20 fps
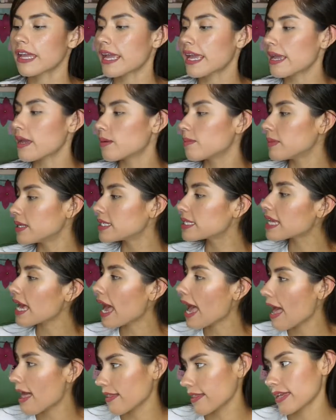a
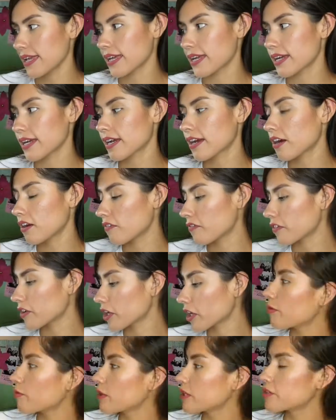metallic
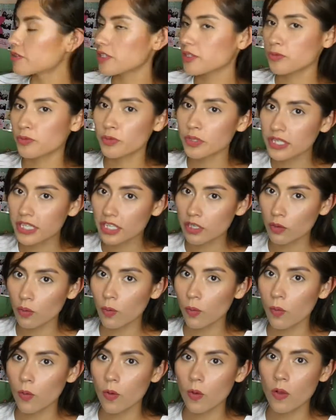cover, which was really
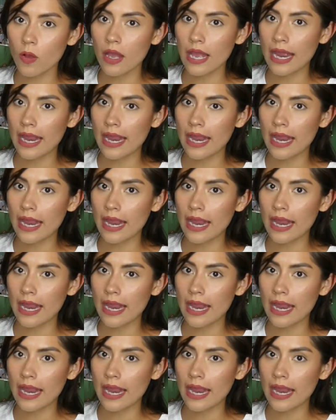cool.